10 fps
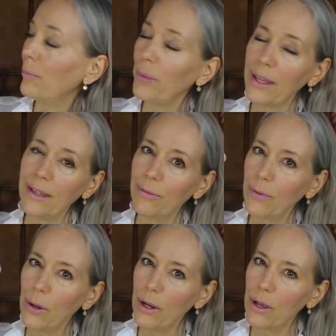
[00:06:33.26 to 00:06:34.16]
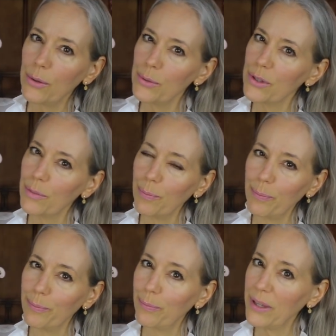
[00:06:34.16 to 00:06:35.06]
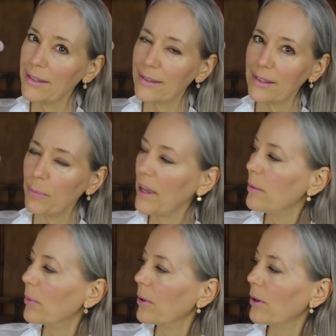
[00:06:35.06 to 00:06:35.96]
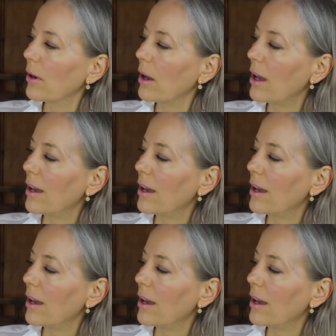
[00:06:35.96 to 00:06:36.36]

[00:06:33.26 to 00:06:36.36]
big photos, pieces of paper.